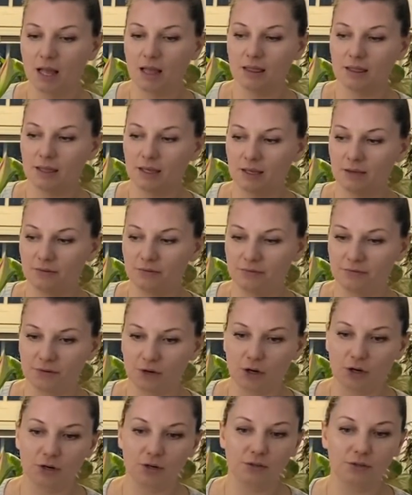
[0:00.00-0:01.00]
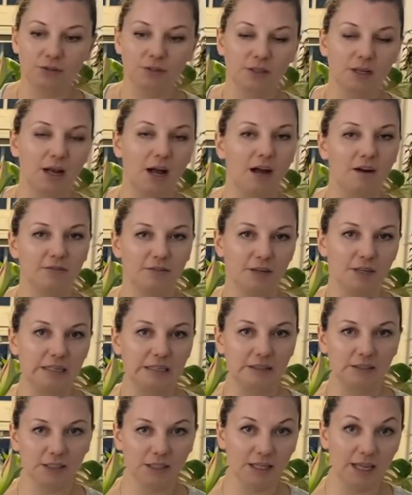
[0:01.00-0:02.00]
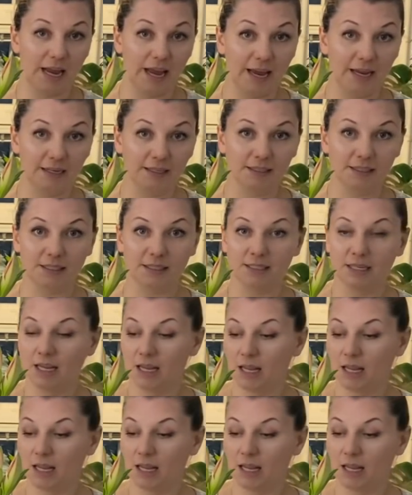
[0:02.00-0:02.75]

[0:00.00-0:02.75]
The fern covering their legs